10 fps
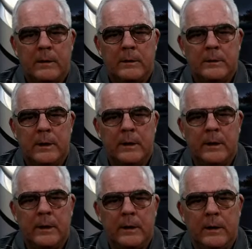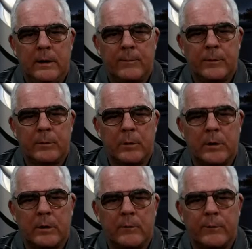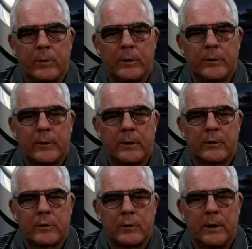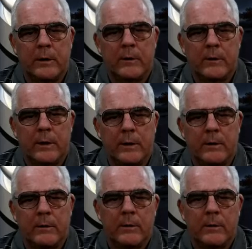knight heating up the rook and forcing a trade there.